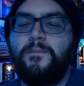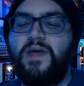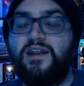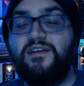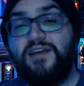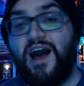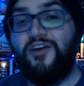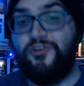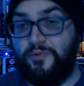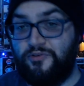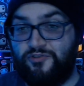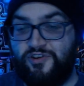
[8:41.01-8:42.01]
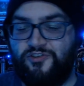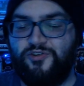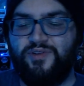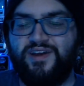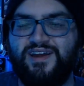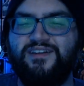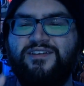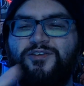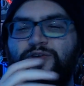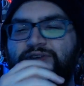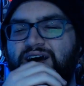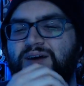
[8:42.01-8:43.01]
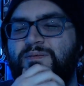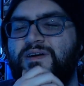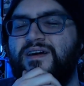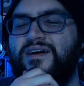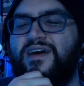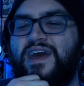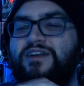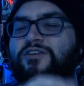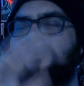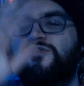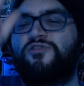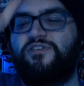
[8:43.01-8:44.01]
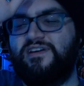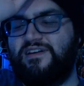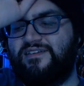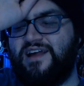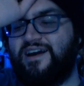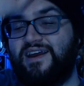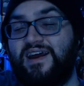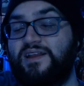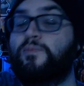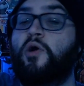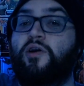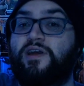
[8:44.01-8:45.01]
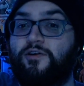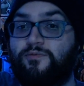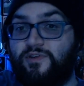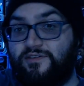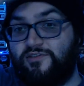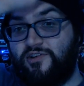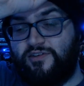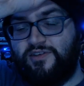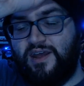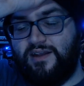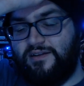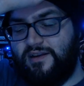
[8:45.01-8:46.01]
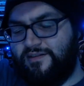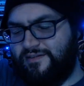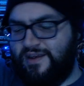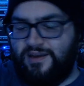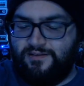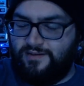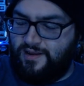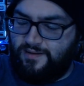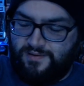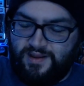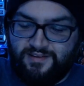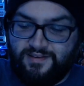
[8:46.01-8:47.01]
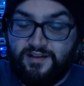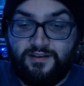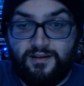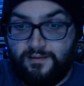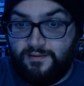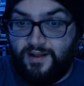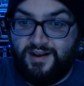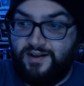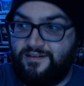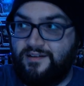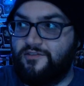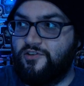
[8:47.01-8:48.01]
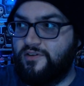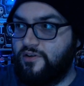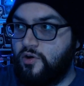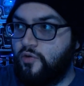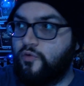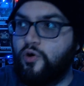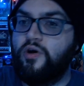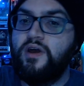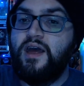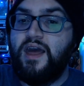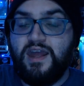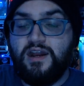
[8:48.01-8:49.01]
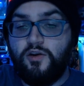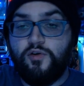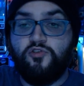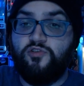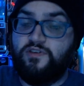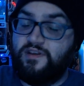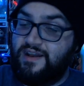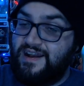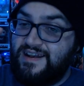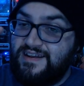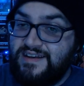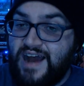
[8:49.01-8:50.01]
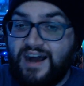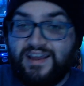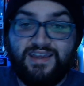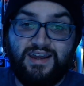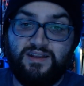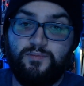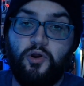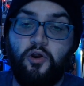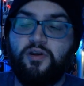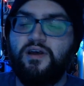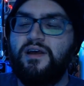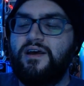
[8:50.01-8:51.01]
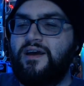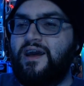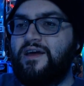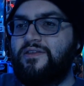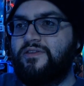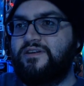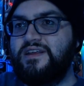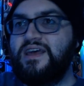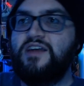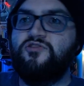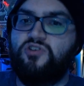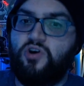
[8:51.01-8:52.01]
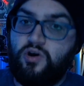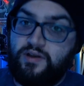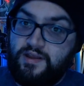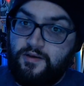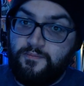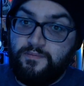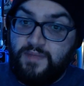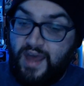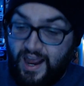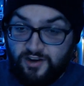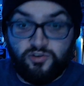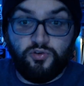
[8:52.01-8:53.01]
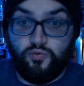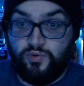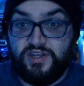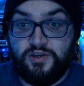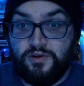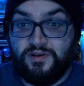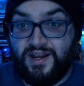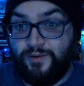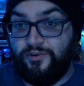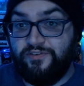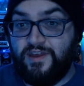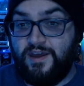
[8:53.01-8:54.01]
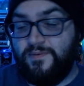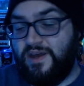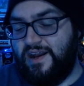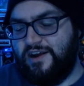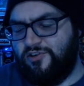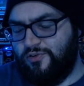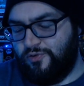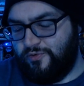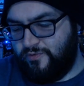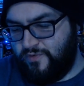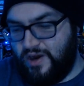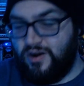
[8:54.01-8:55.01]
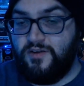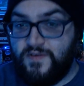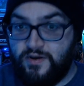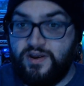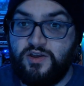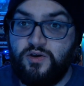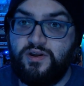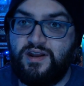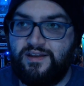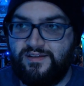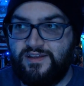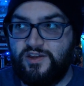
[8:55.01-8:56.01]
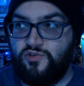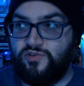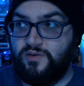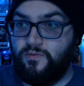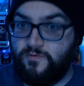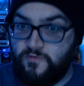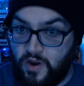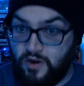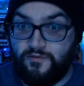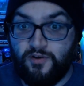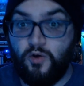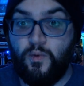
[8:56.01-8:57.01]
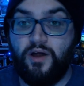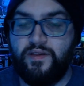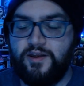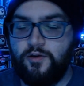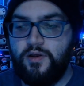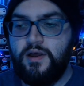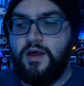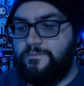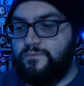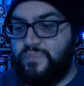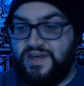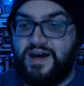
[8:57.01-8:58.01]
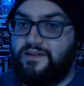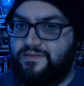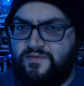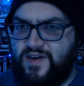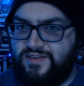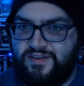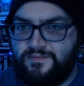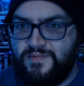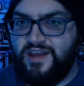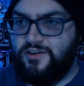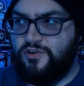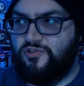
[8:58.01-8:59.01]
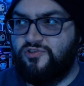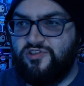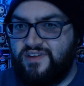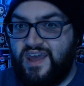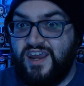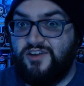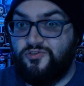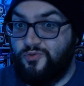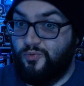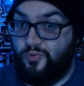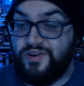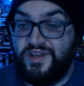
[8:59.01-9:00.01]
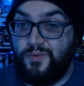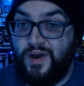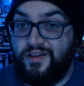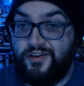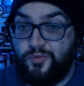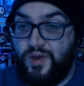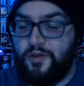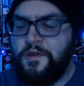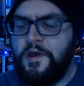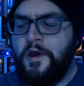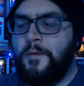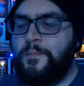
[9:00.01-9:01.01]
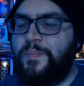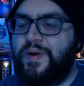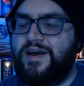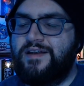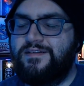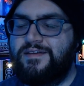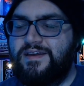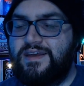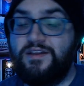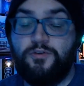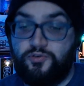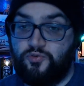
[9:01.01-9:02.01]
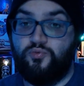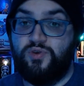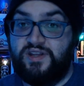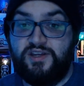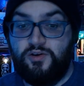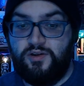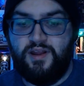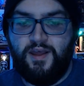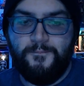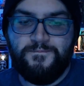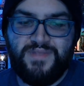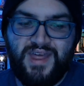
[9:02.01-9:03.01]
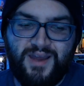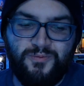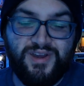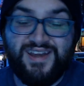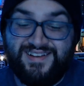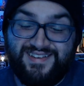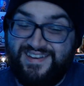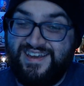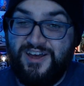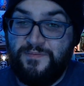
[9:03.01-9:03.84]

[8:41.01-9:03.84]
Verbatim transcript: And his costume also changes too. Like in this whole time, Hayden Christensen is knocking out of the park here. Just, just it, just it, in a sense, not in a sense, just overall, Hayden Christensen knocking out of the park. And the de aging on him actually looked really good. I will say it actually looked very, very good. I think they used it very, very well here. Beyond the fact that Hayden Christensen just aged really well as well, but he looked really good and we get to see him